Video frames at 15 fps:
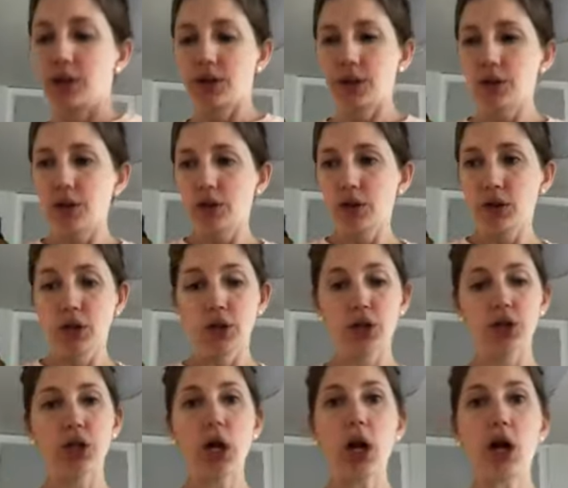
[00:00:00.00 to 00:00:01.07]
So,
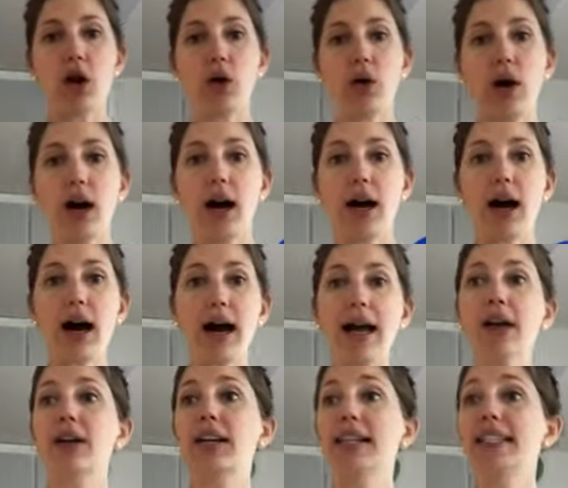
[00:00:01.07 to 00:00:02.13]
I
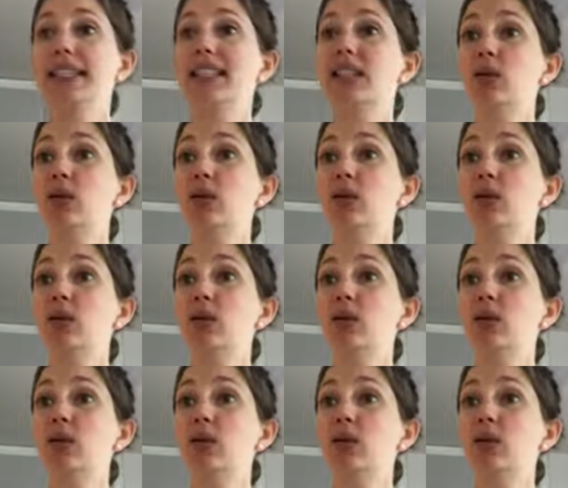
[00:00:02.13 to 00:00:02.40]
already did